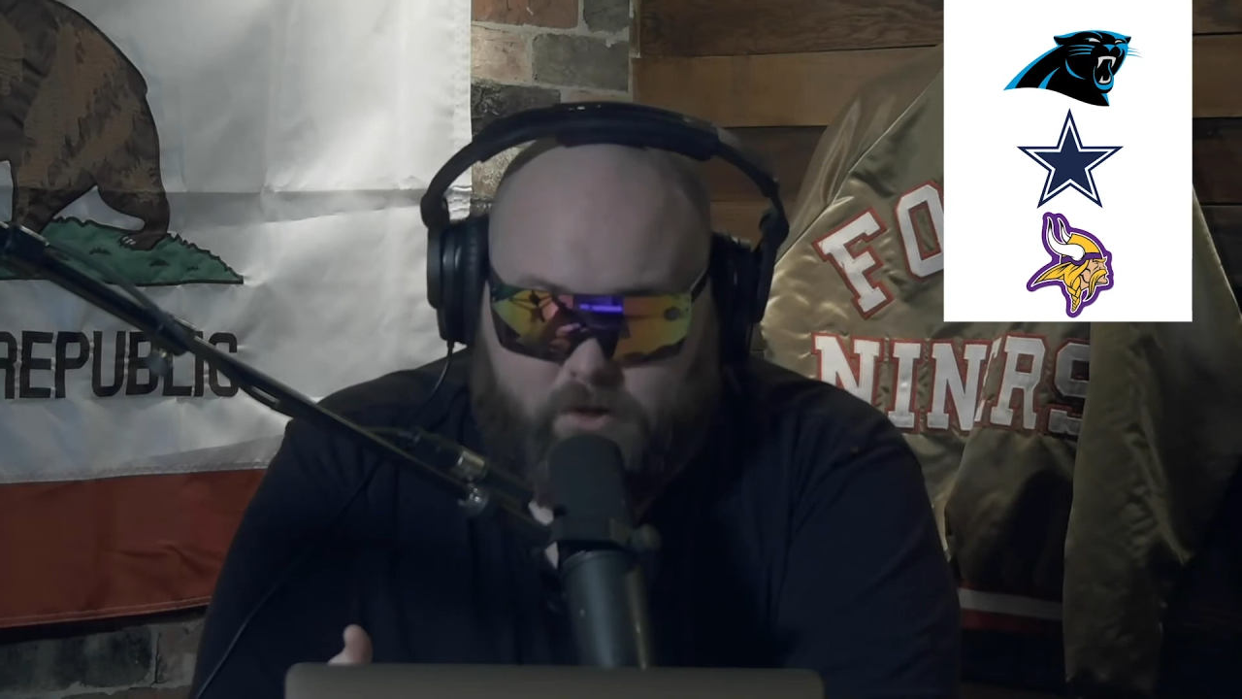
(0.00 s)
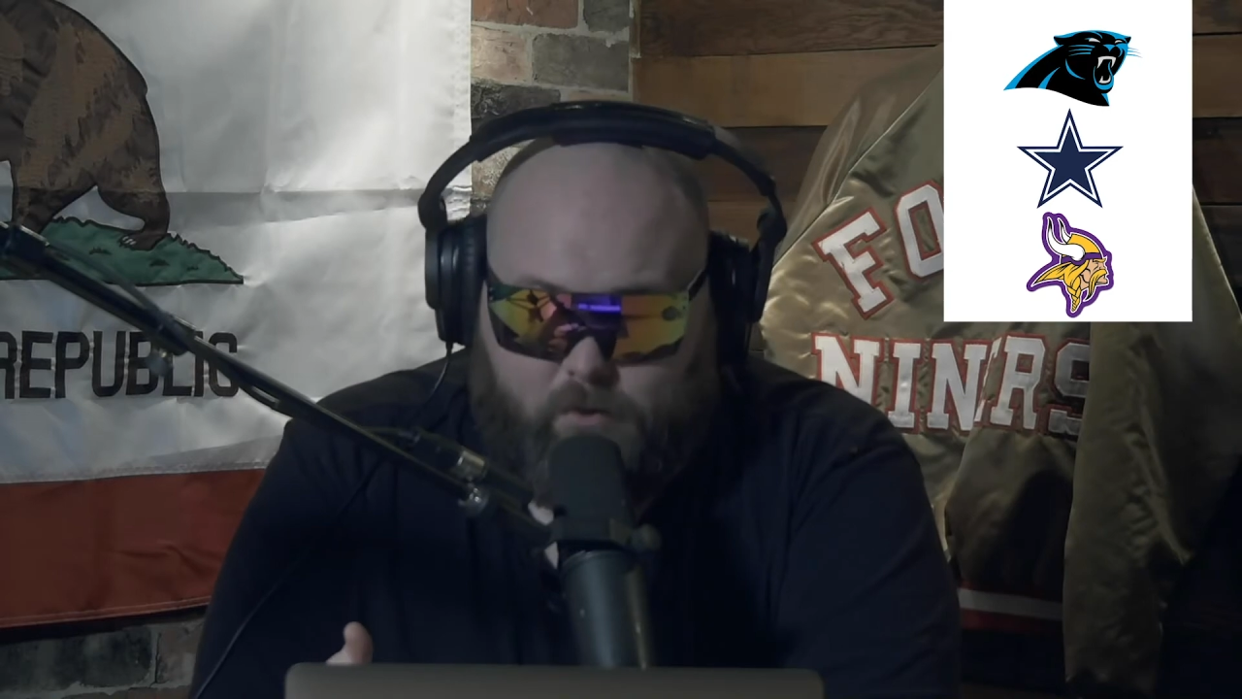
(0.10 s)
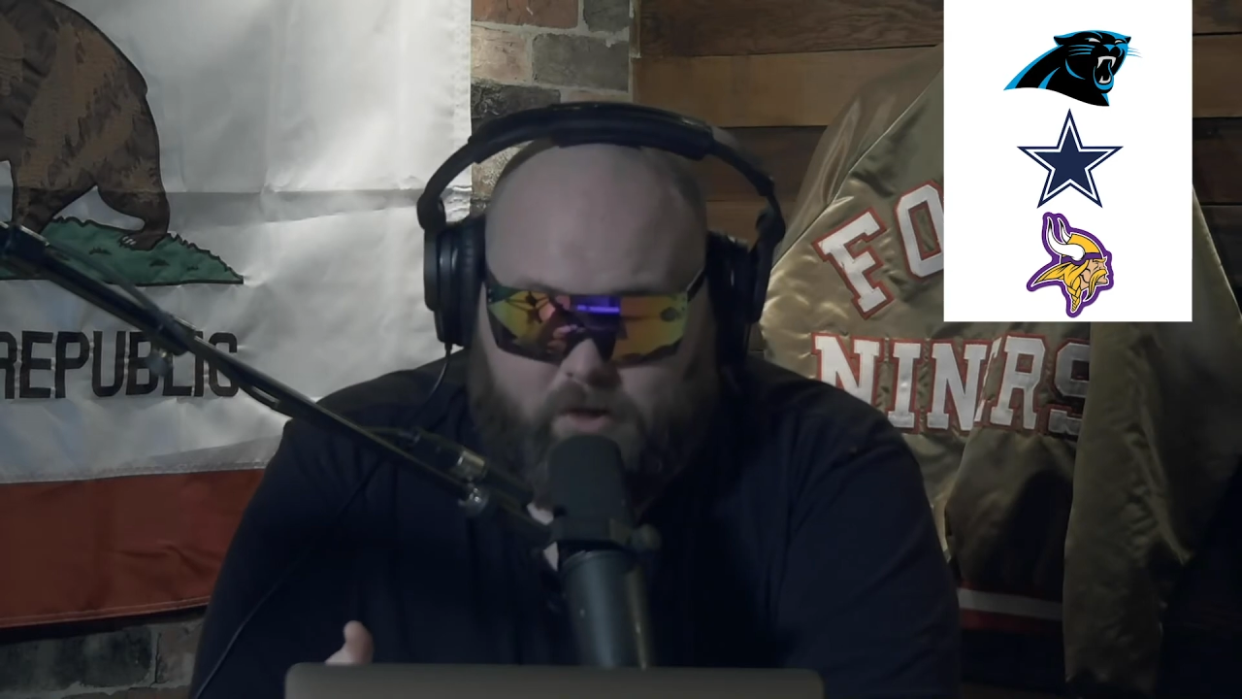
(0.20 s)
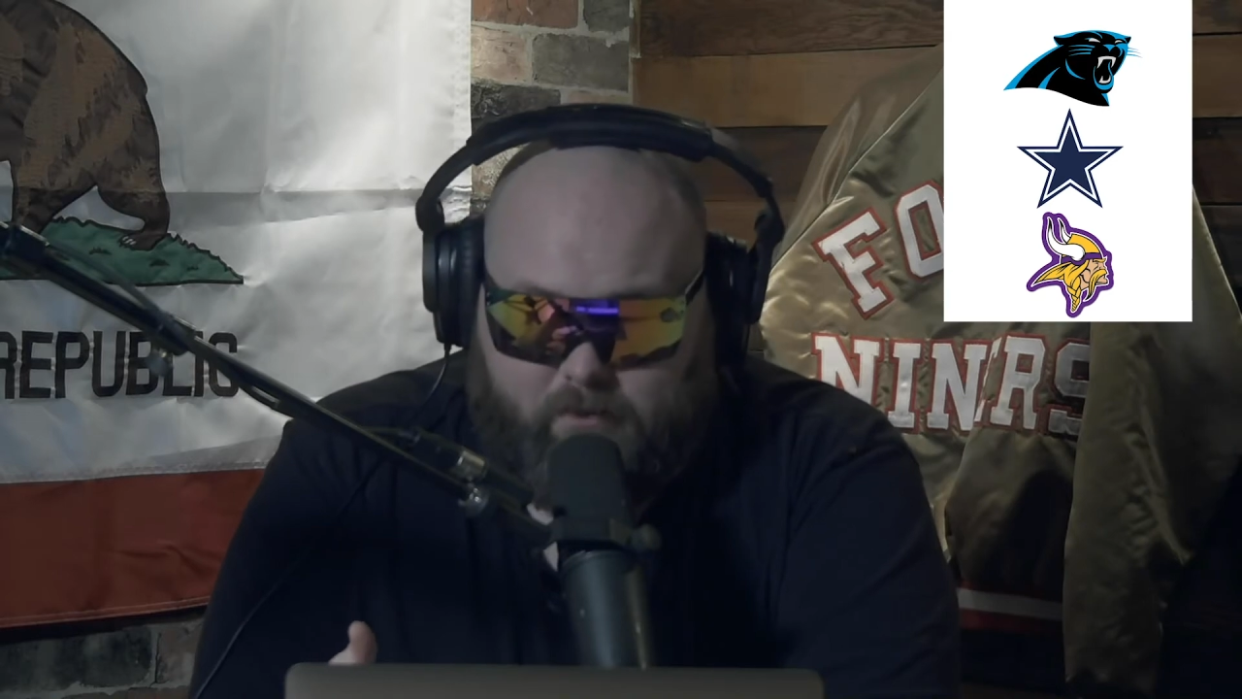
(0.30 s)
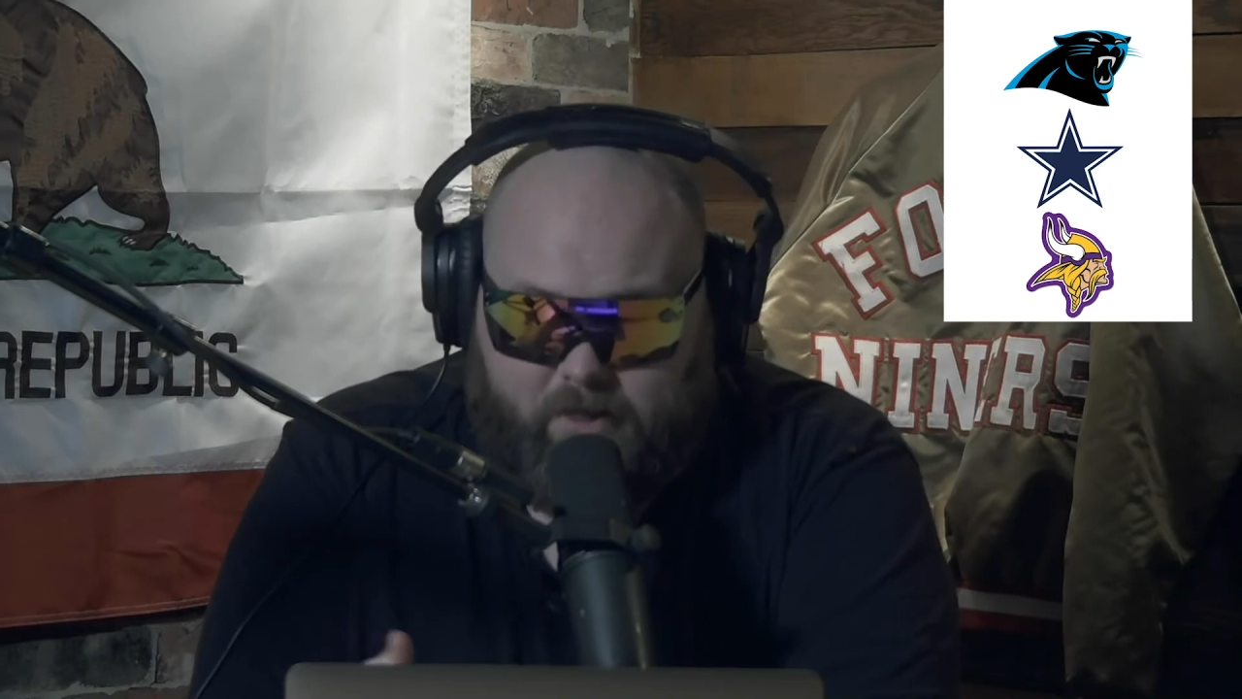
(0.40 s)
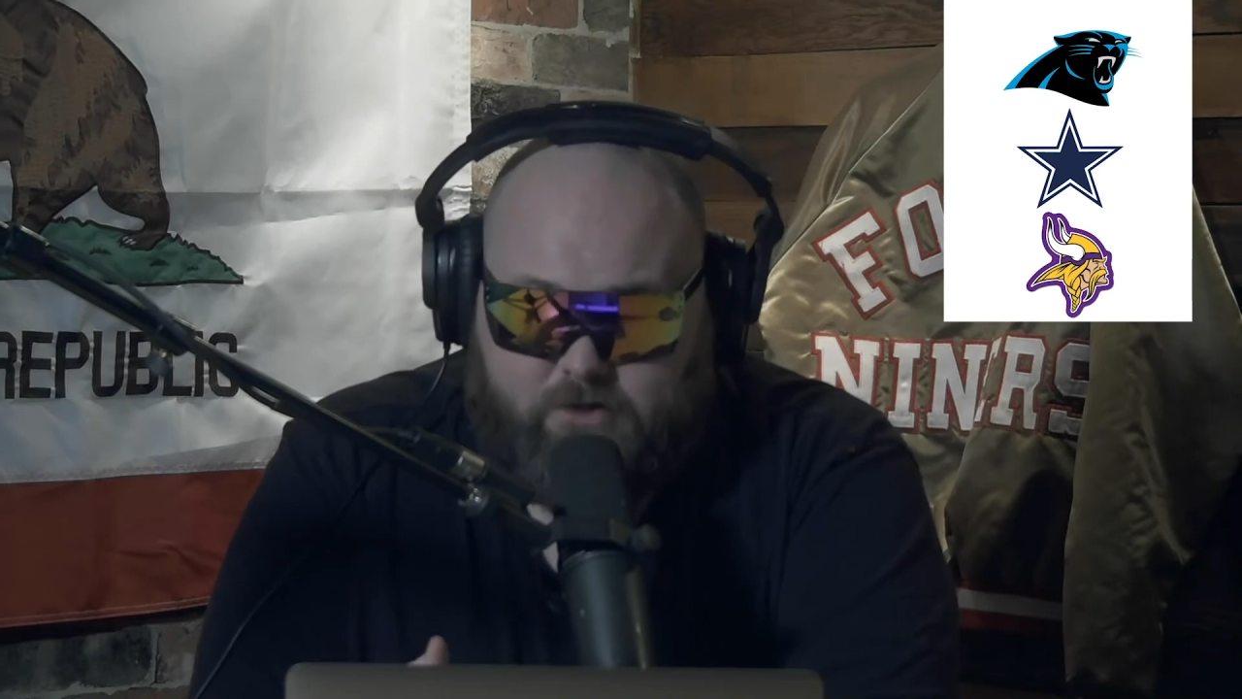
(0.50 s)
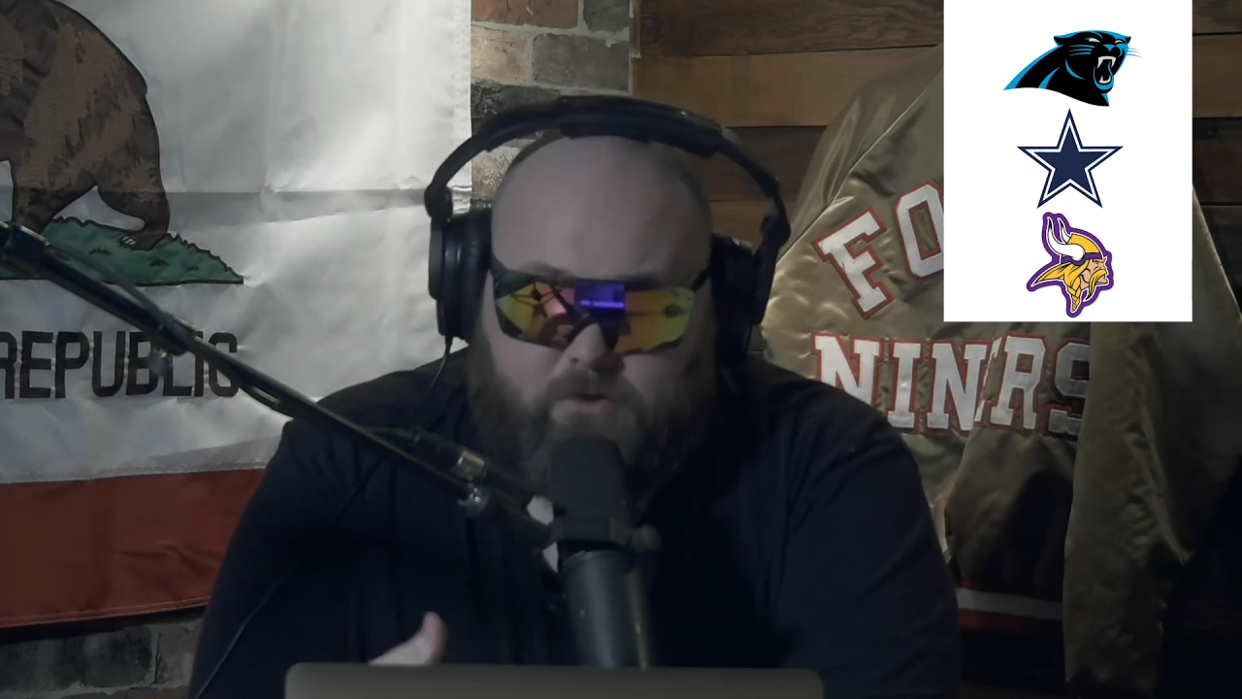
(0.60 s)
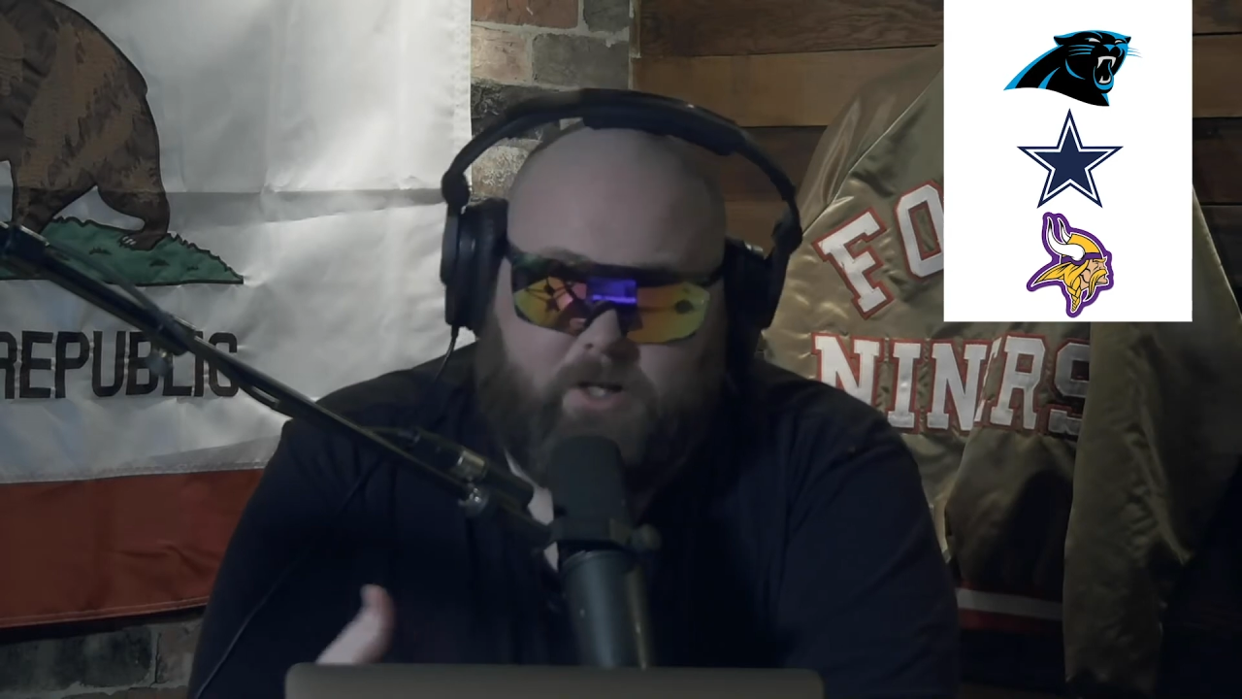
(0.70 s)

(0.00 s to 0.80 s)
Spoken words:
one-dimensional, and then